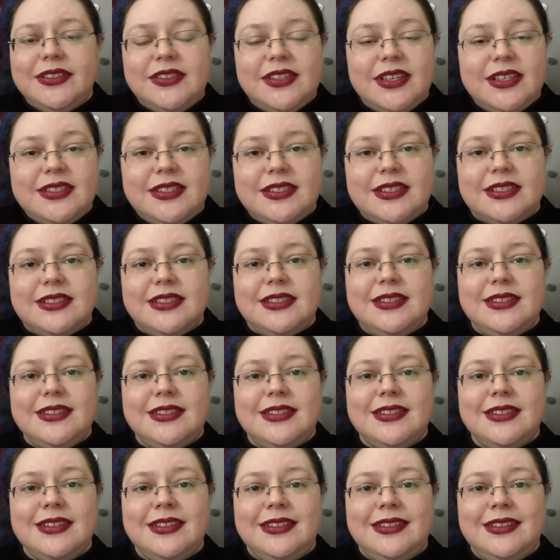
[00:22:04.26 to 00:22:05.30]

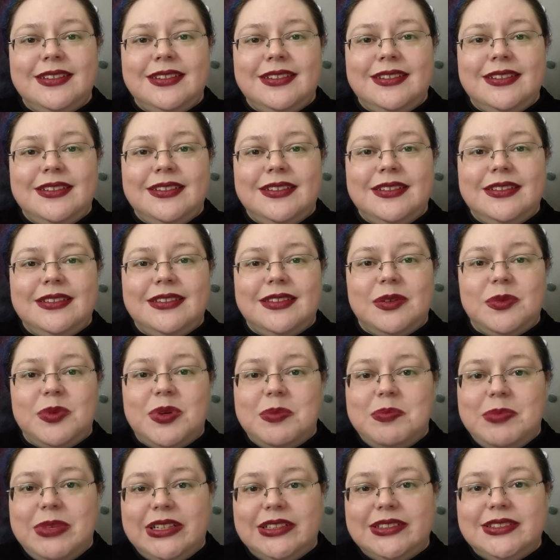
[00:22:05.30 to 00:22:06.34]
existence that
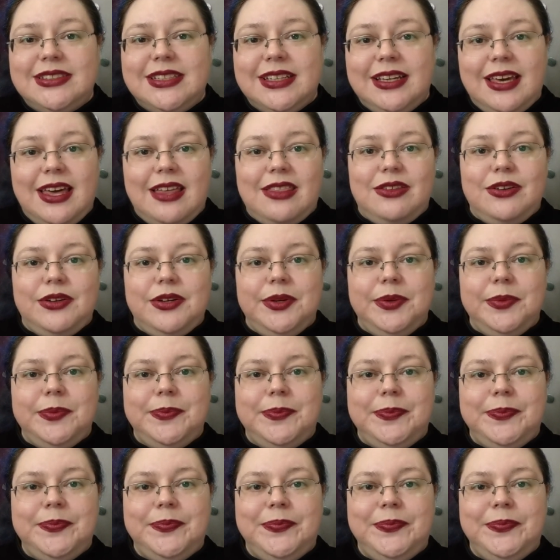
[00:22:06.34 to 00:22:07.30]
we build together.